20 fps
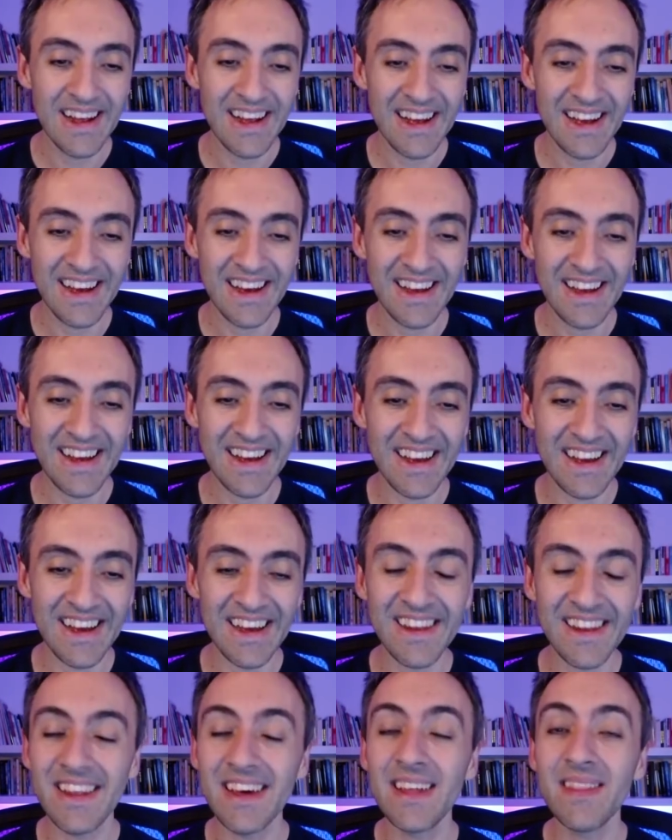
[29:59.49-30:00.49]

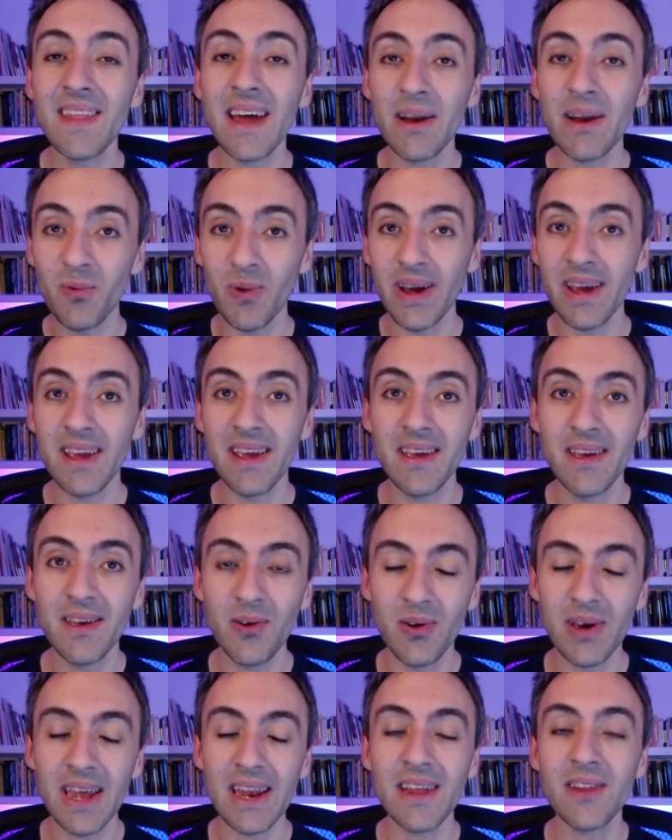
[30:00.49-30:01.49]
And that way
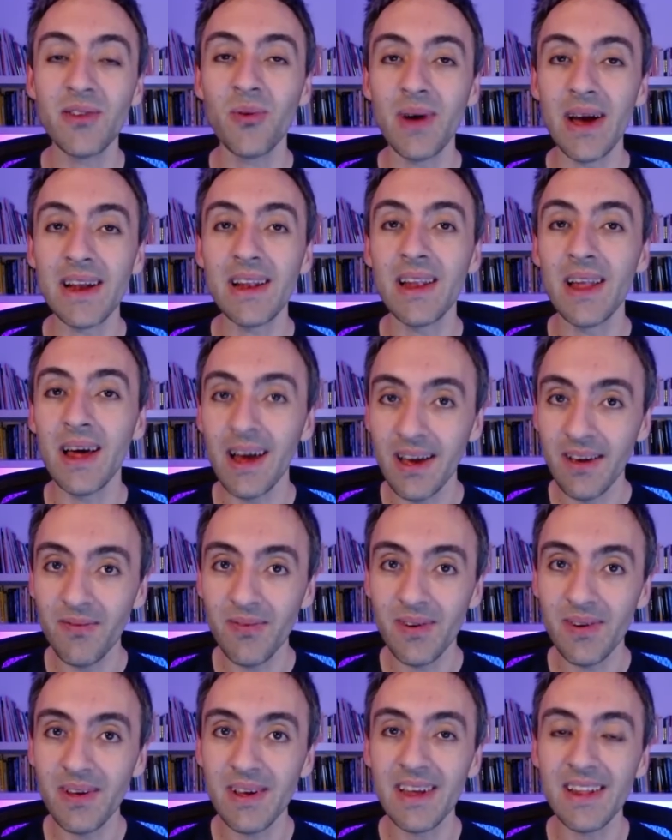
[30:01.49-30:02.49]
you can interact live
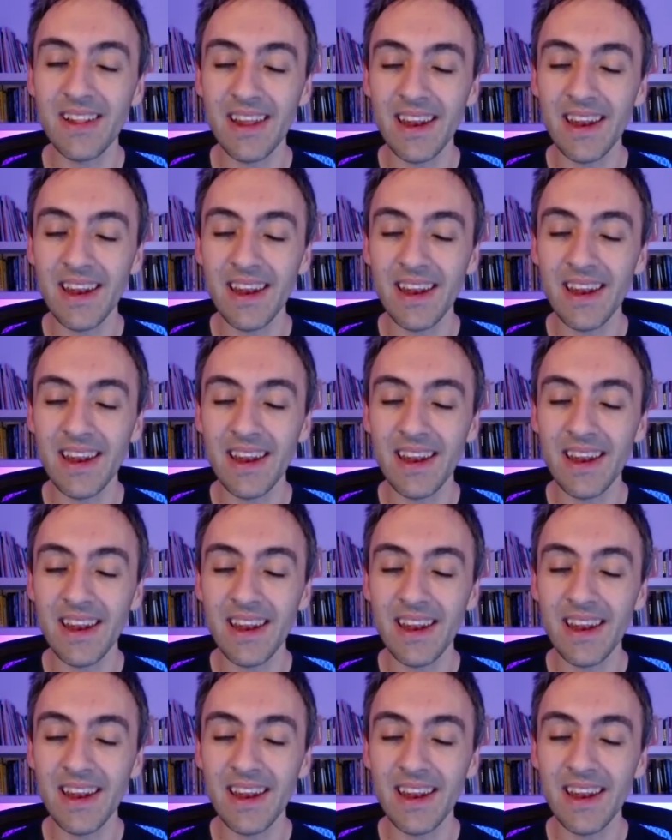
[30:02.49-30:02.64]
in